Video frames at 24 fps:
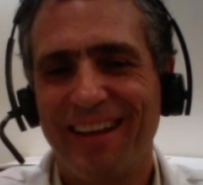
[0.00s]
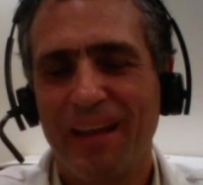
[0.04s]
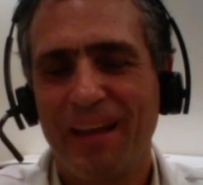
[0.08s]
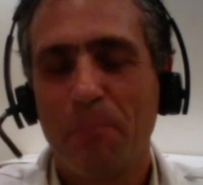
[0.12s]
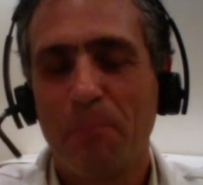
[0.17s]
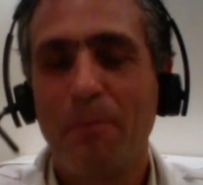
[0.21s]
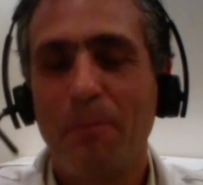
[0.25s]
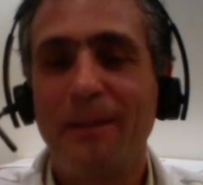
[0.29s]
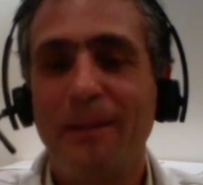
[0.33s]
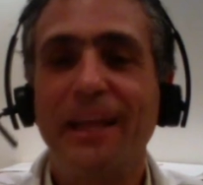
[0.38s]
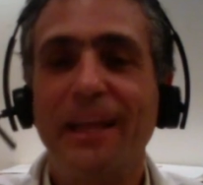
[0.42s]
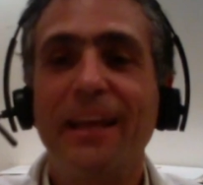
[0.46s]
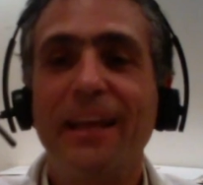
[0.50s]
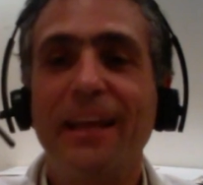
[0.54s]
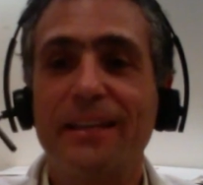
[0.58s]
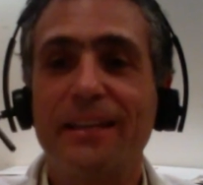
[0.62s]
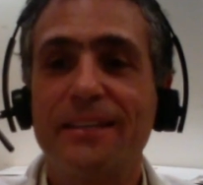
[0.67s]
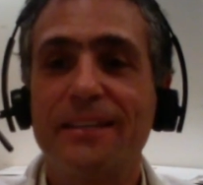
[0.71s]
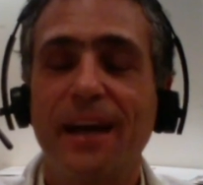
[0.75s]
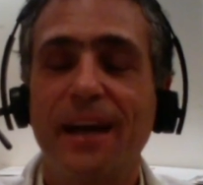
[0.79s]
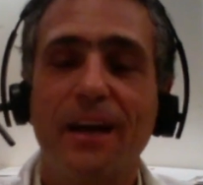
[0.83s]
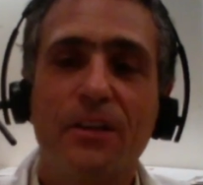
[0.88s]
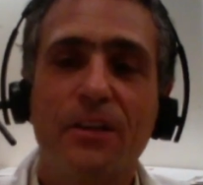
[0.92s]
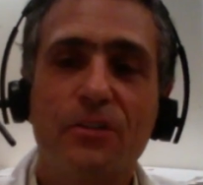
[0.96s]
But that is,
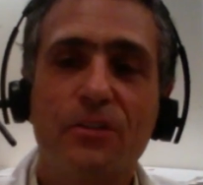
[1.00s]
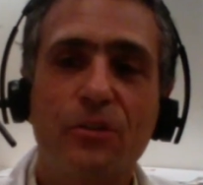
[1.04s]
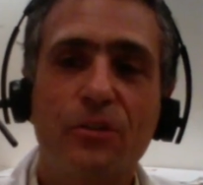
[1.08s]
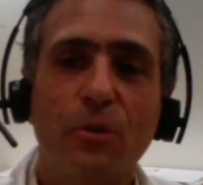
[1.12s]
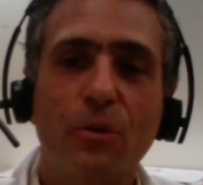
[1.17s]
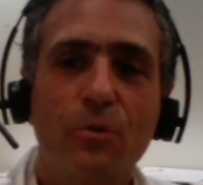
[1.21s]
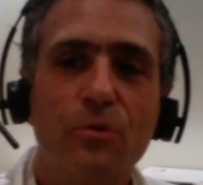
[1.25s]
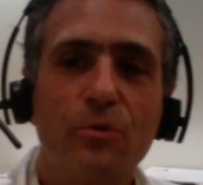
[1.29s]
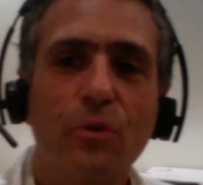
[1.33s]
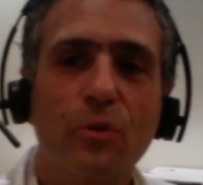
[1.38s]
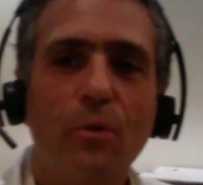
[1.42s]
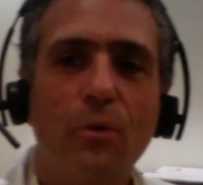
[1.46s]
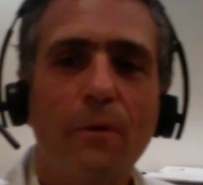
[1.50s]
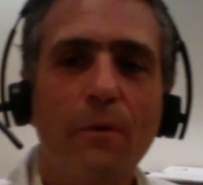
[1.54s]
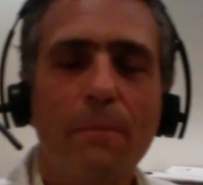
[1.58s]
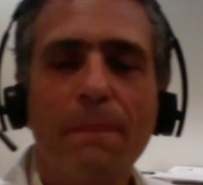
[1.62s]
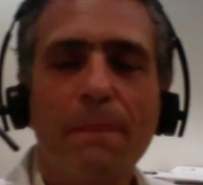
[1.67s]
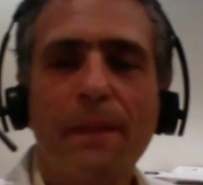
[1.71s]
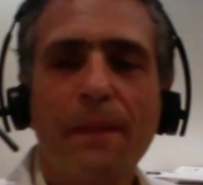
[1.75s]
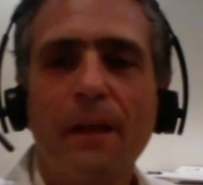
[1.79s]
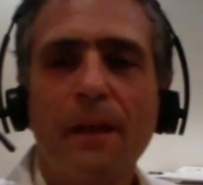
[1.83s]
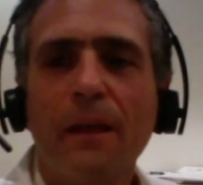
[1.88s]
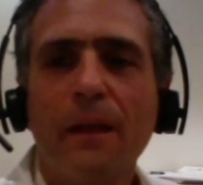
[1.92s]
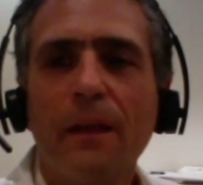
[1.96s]
yeah. So
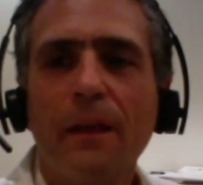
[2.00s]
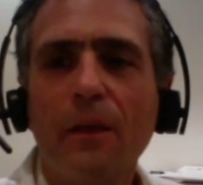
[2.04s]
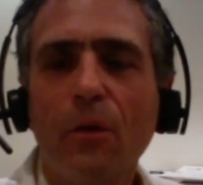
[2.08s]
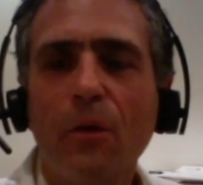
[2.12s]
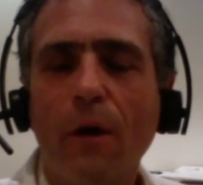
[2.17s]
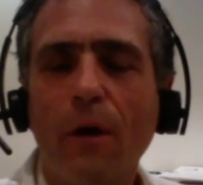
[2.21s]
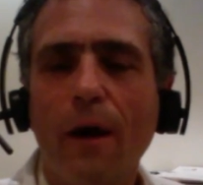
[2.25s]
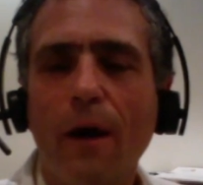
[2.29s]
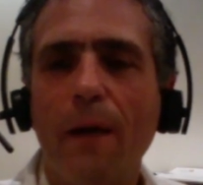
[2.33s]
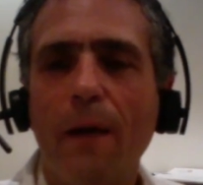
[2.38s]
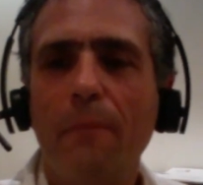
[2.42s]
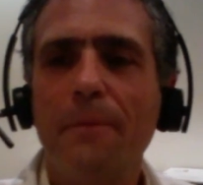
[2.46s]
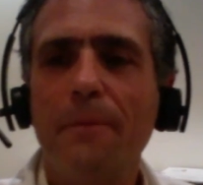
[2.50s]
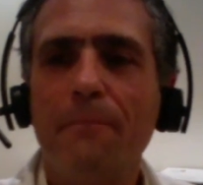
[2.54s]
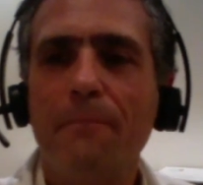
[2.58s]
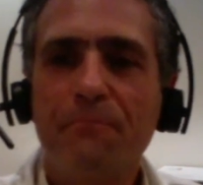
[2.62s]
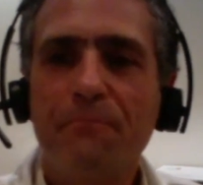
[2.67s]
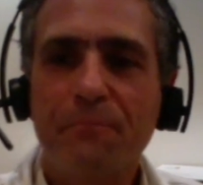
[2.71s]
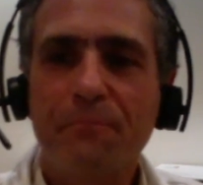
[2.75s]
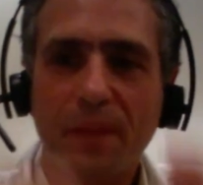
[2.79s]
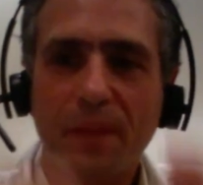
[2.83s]
I mean,